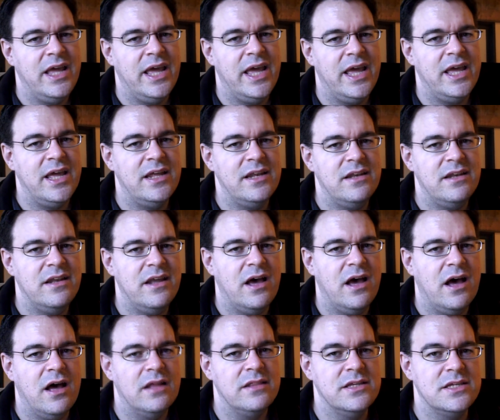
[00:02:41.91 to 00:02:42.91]
and
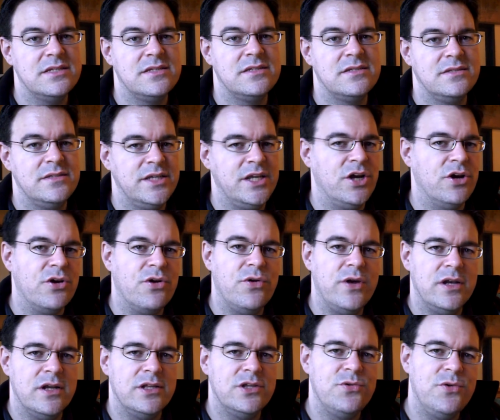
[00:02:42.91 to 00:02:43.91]
this
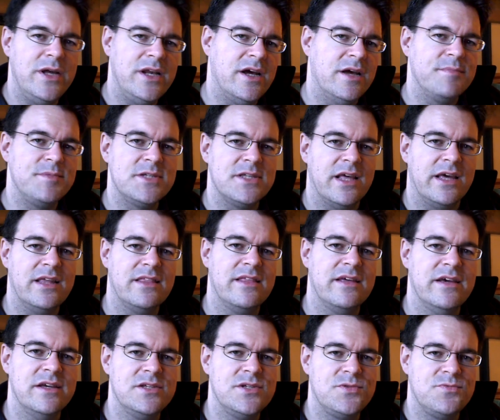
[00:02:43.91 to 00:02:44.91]
going to tweetups like
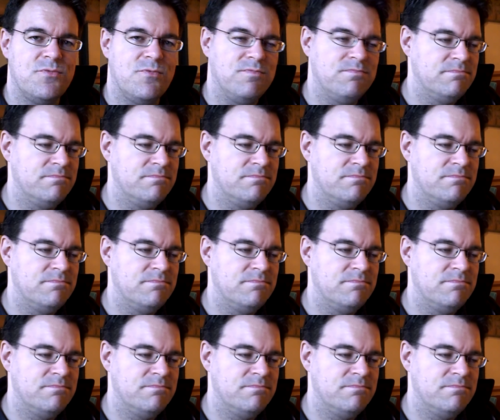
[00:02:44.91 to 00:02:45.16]
this,